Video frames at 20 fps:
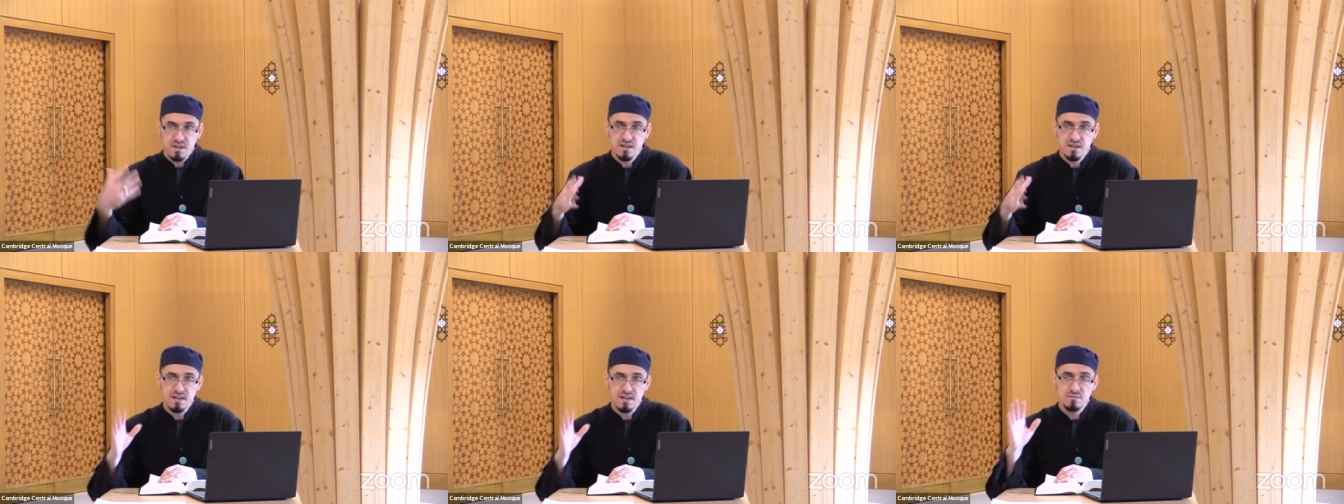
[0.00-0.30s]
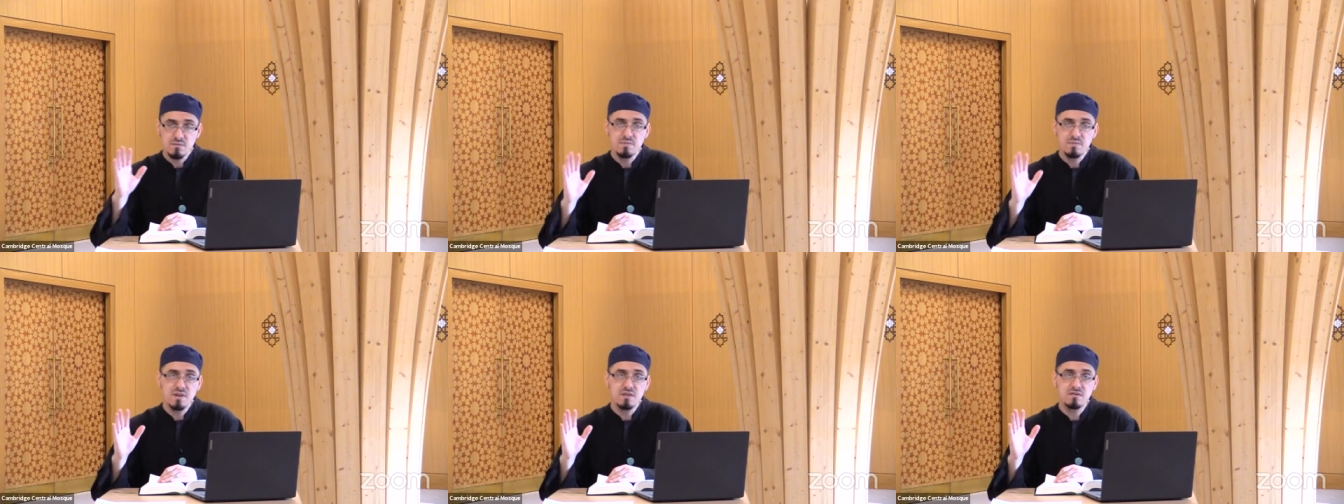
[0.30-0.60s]

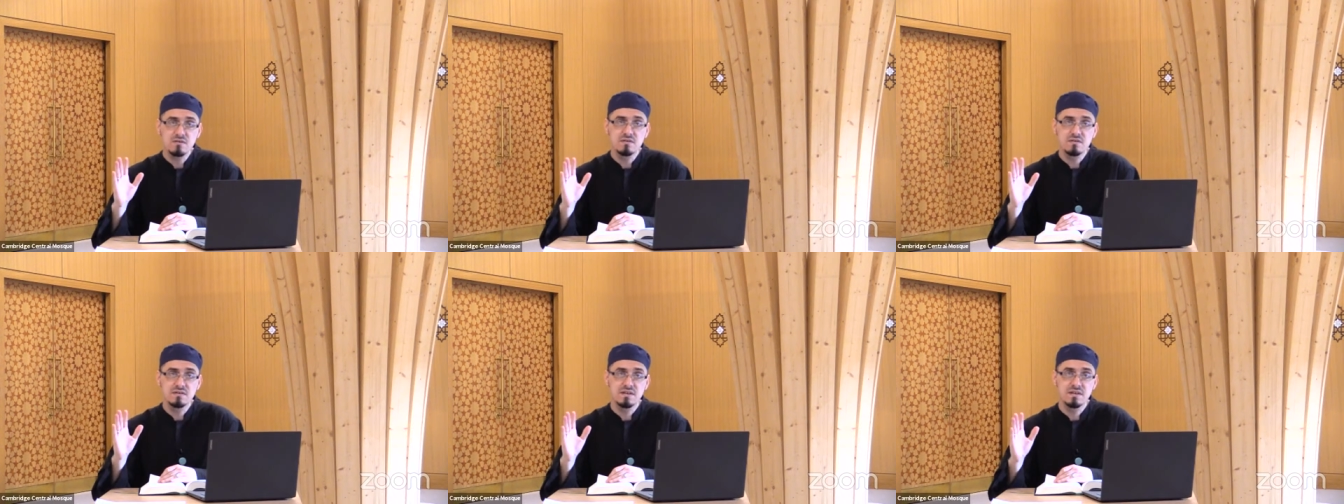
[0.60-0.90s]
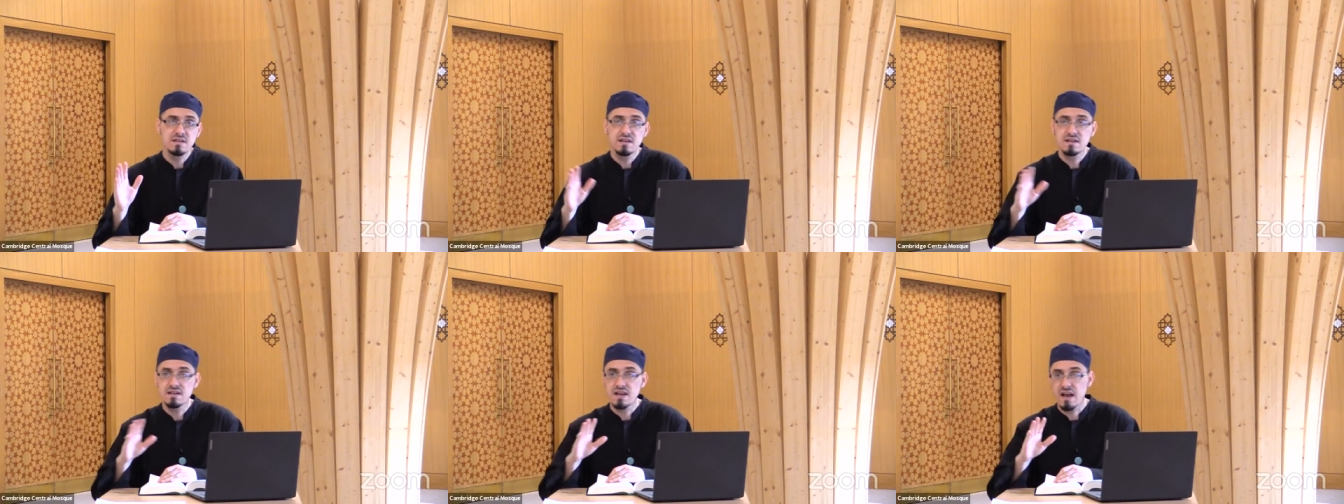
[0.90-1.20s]
that will be
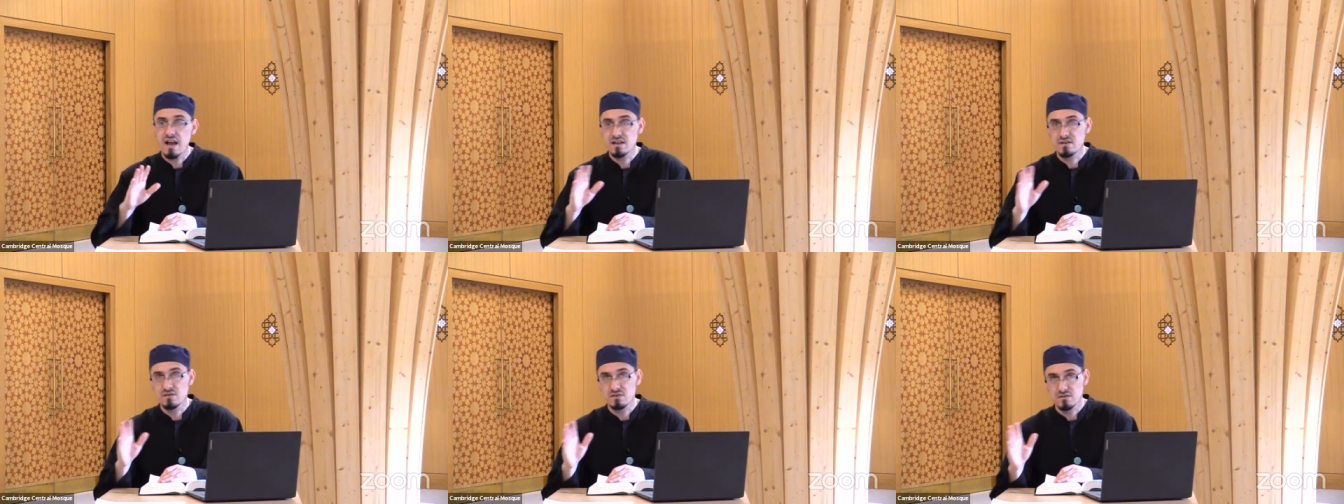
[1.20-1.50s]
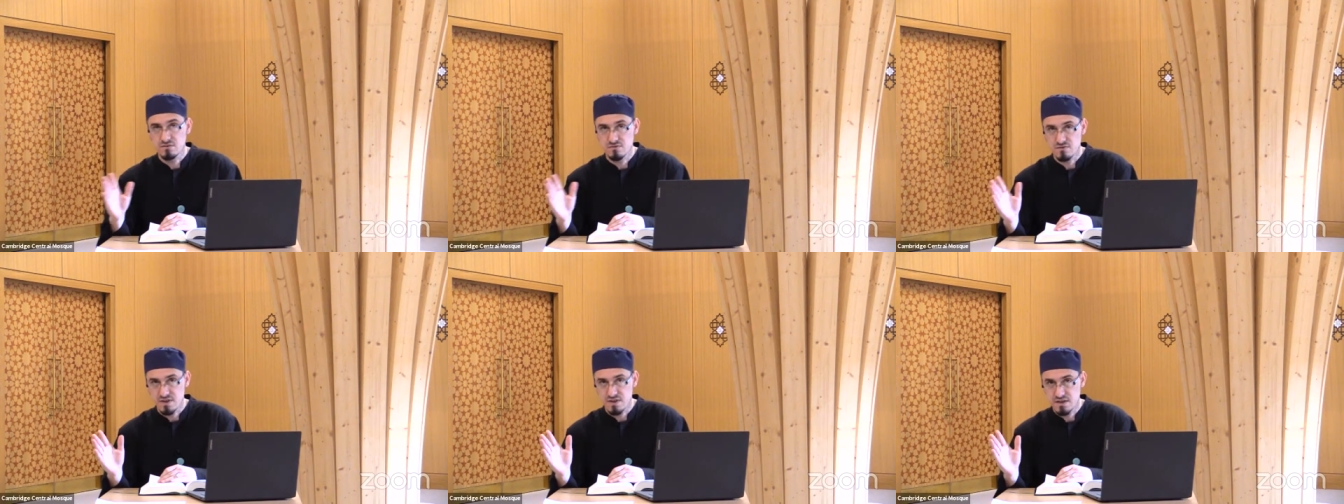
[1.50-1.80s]
considered
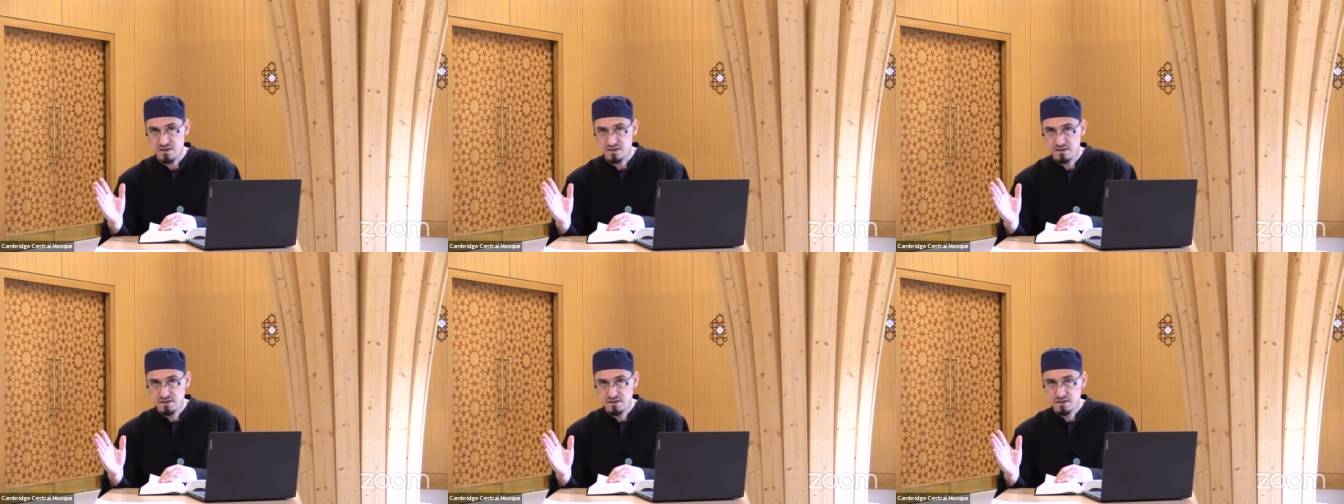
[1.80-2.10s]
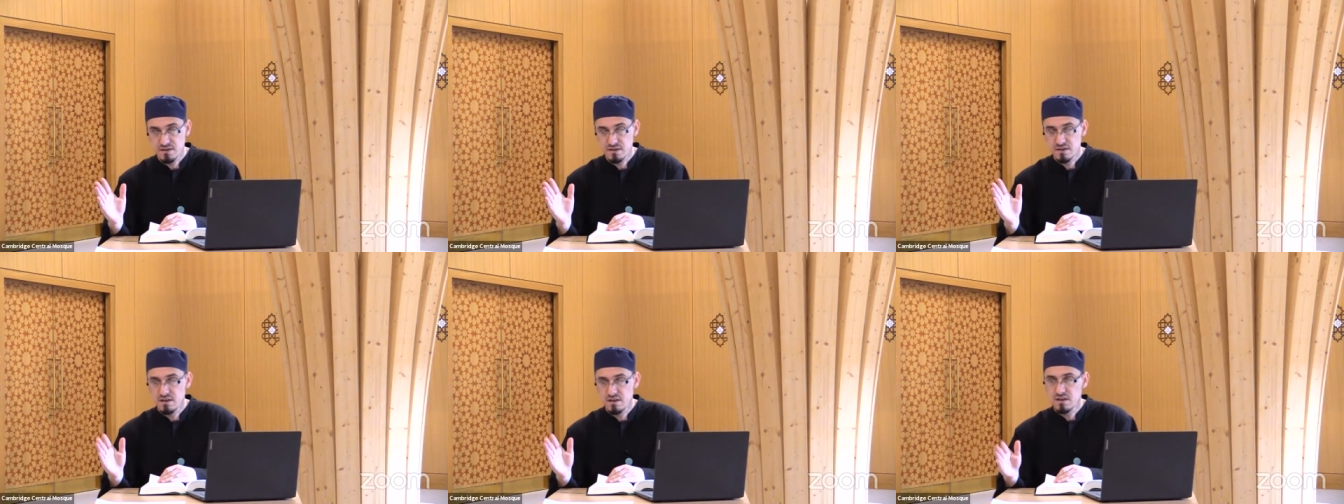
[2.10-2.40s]
adultery.
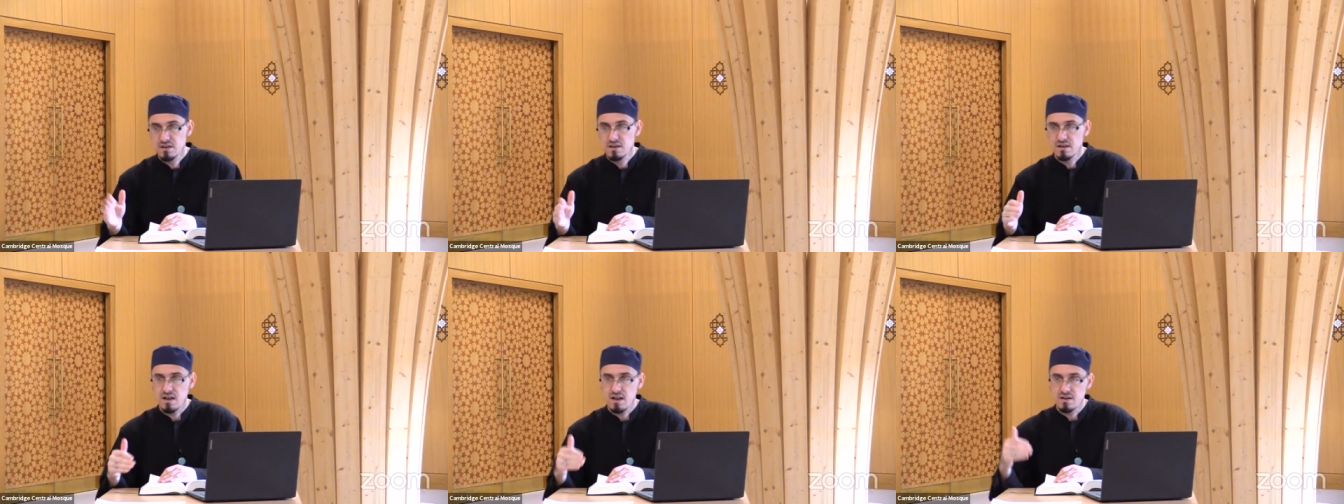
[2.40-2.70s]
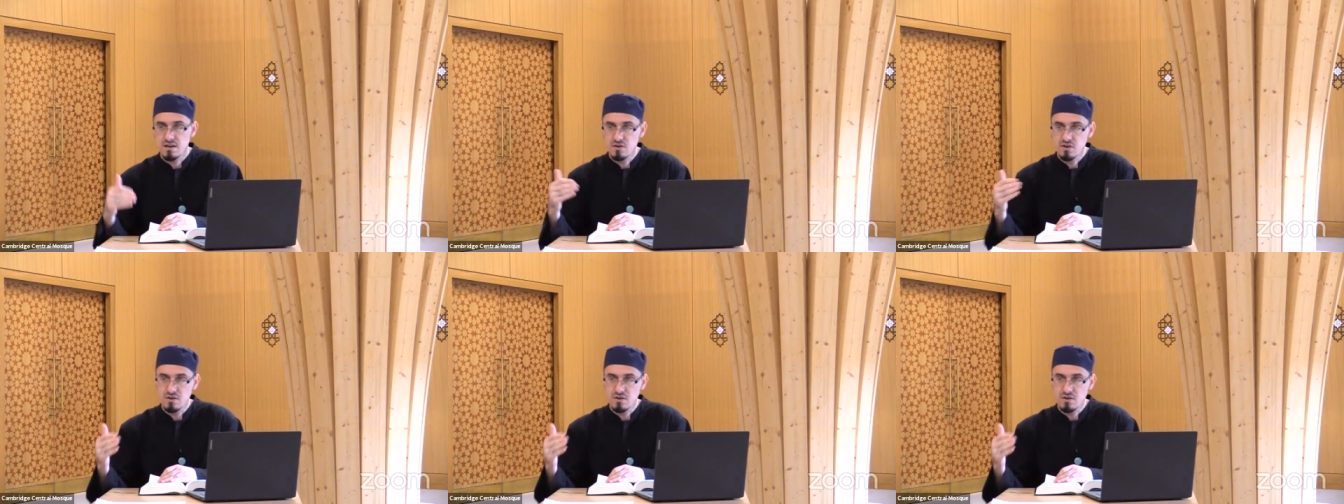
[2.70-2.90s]
A